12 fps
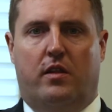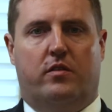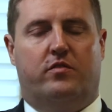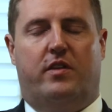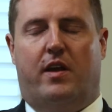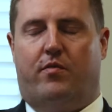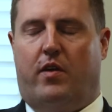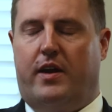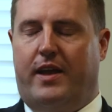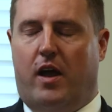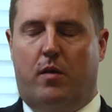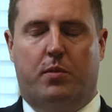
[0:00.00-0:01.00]
There's never
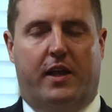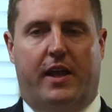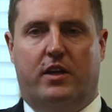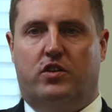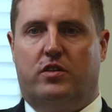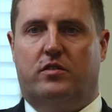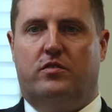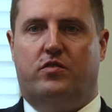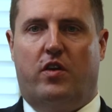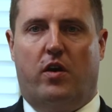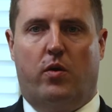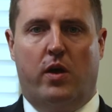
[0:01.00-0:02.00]
any obligation,
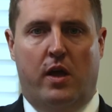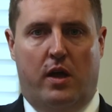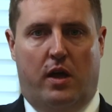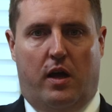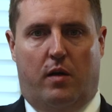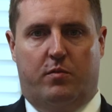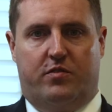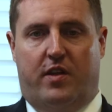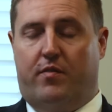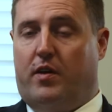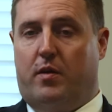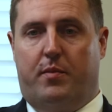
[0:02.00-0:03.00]
so there's
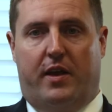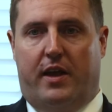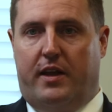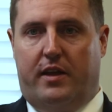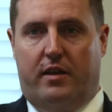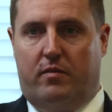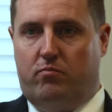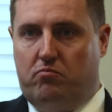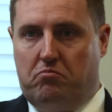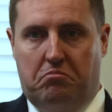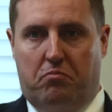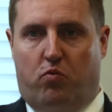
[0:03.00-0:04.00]
never going to be any
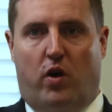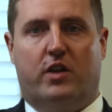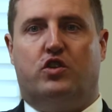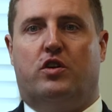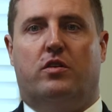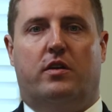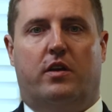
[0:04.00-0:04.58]
pressure.